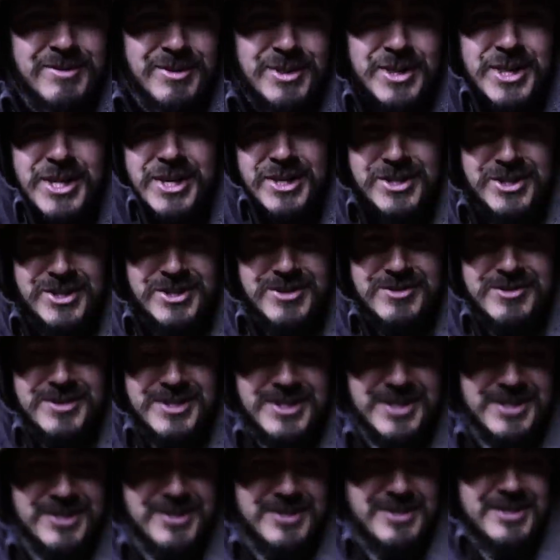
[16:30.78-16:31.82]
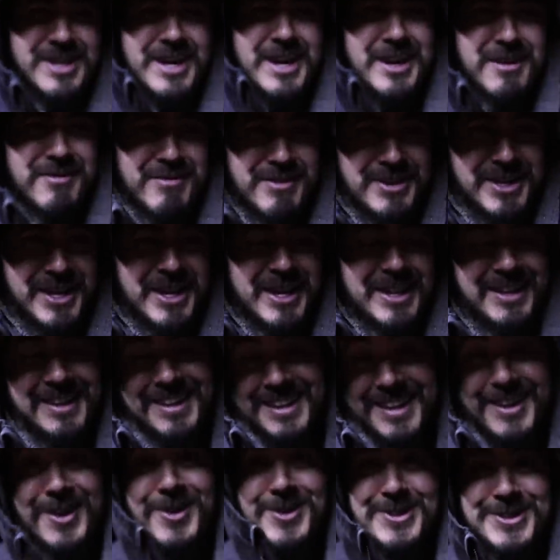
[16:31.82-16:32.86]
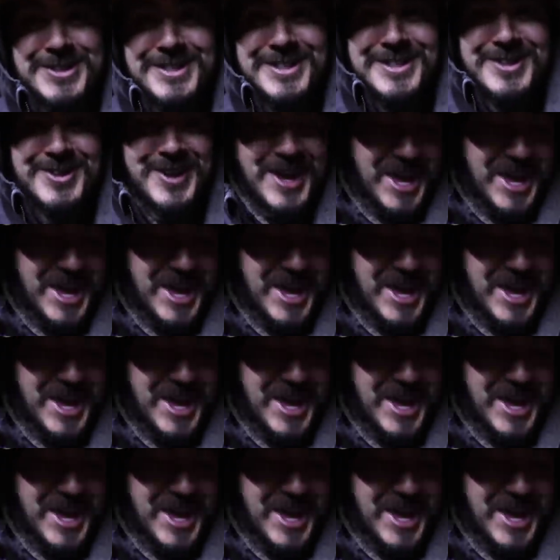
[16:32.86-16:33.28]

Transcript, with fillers: luxuries. It's not even, oh, it's still